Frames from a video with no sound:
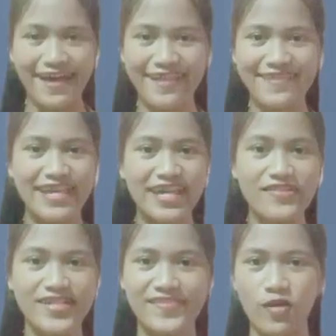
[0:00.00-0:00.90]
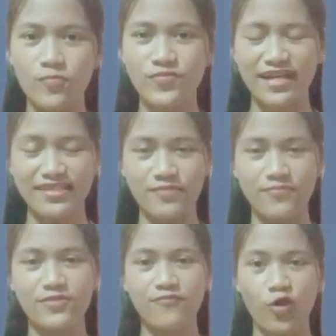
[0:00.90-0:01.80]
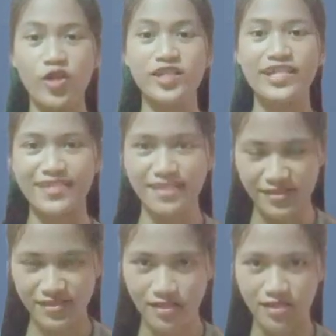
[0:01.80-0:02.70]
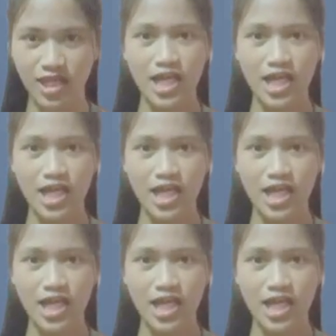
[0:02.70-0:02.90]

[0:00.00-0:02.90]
And here is the objectives for this lesson.